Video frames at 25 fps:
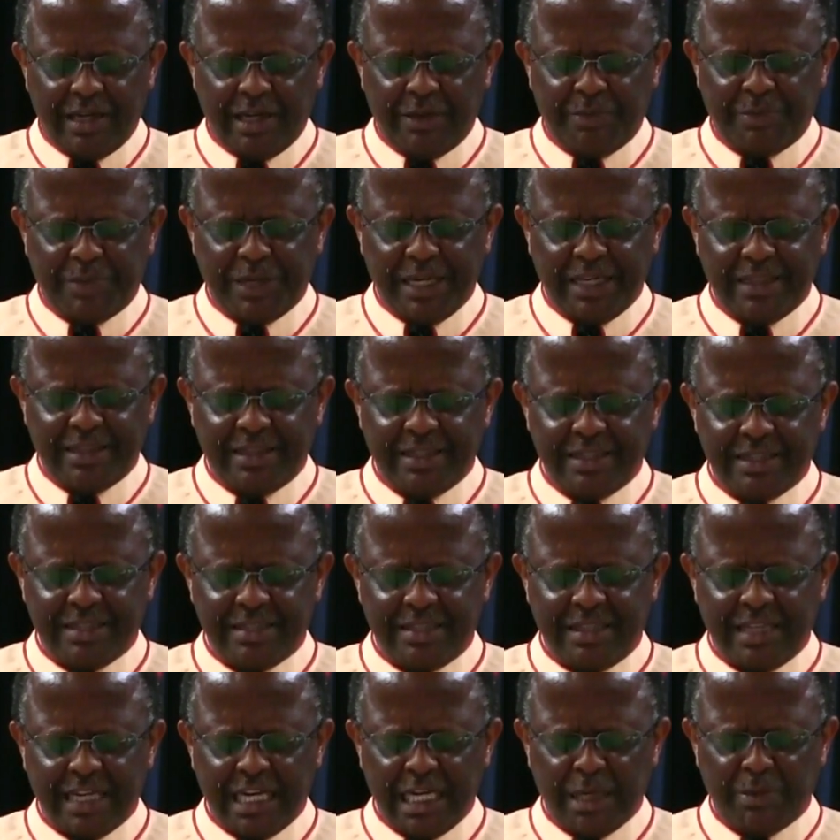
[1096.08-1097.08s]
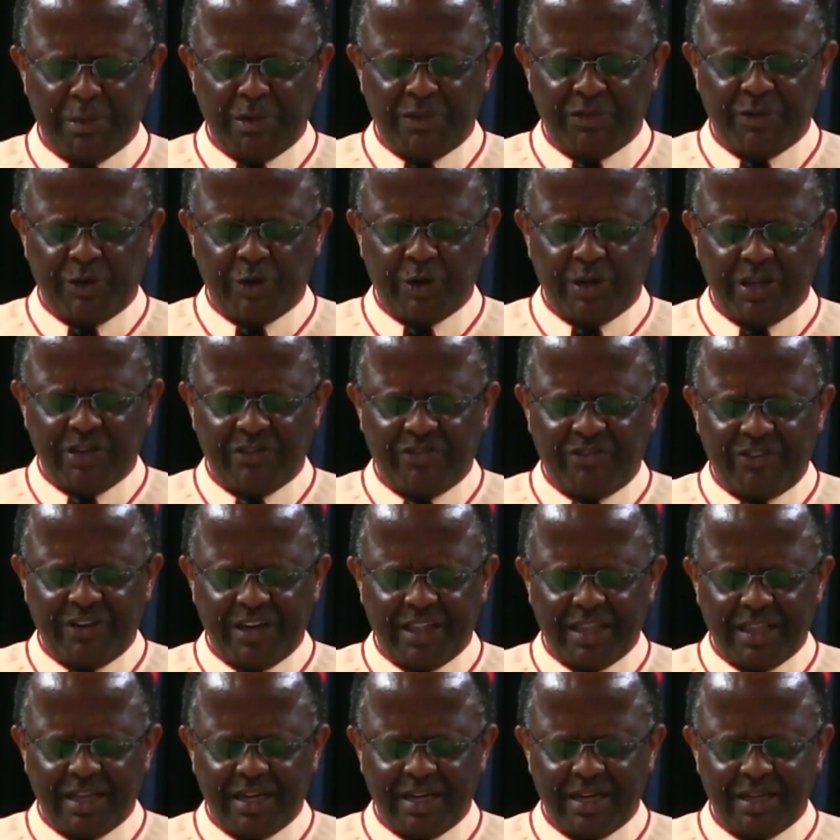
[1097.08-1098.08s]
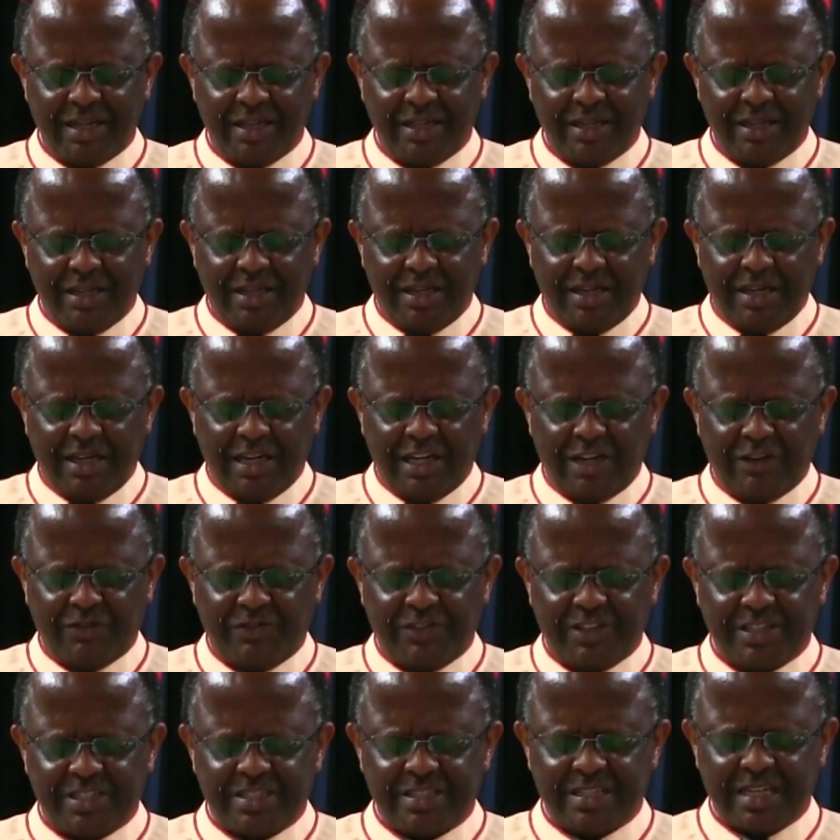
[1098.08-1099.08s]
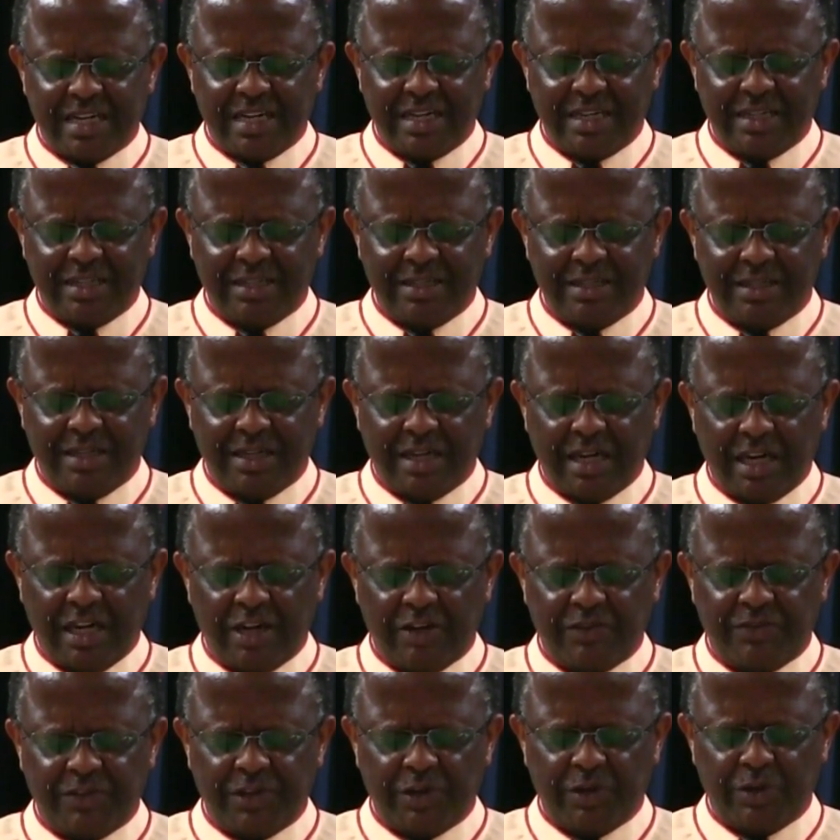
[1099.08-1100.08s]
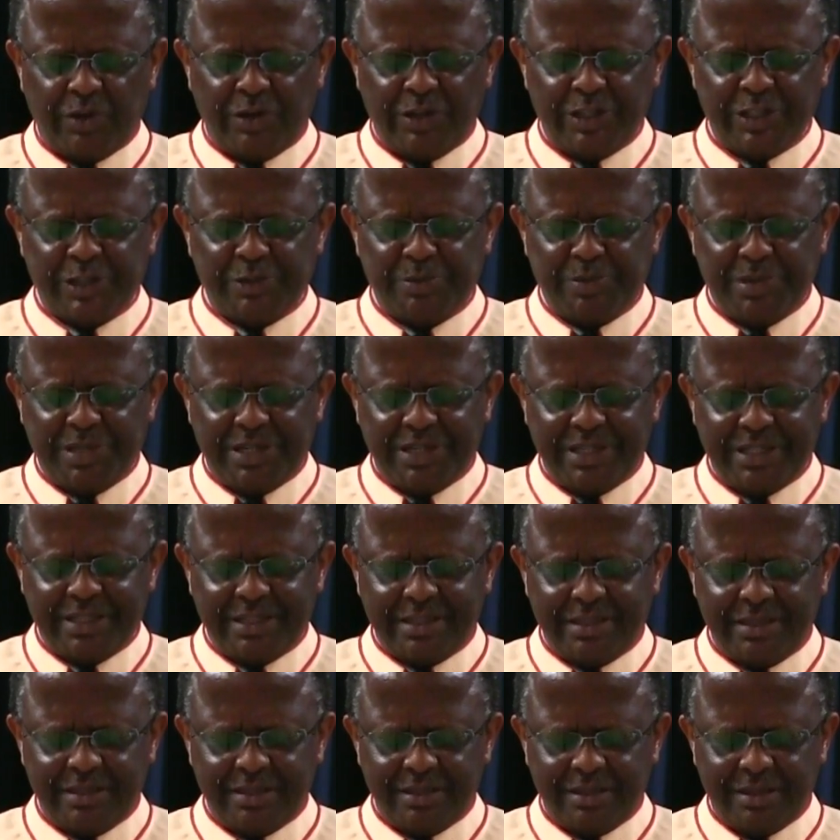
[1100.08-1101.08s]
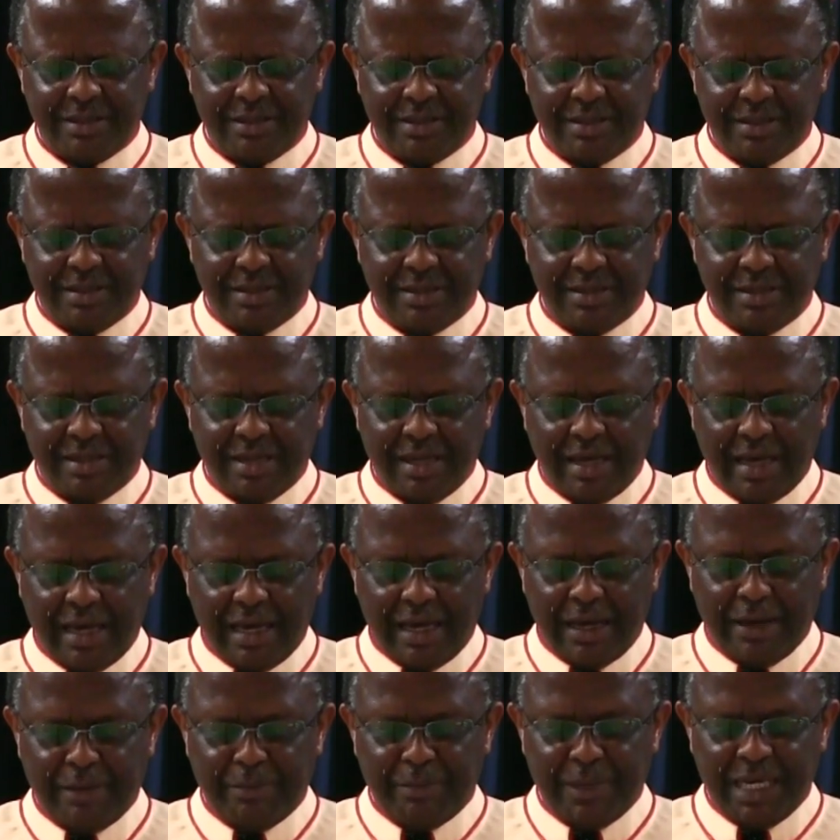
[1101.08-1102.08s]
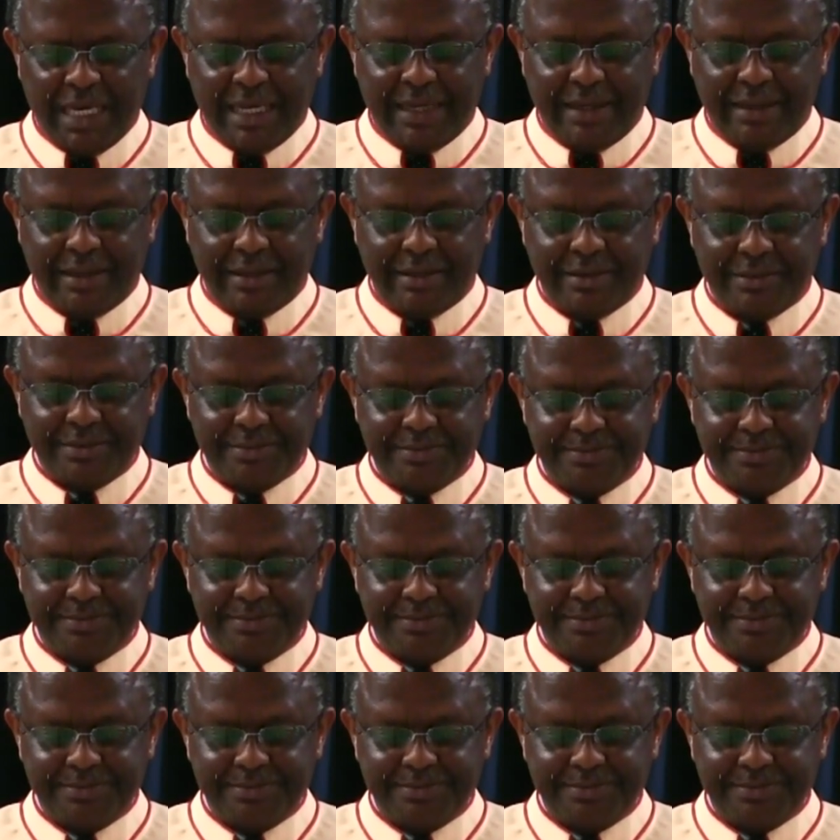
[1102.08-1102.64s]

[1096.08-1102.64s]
I pray this in the name of God the Father, and of the Son, and of the Holy Spirit. Amen.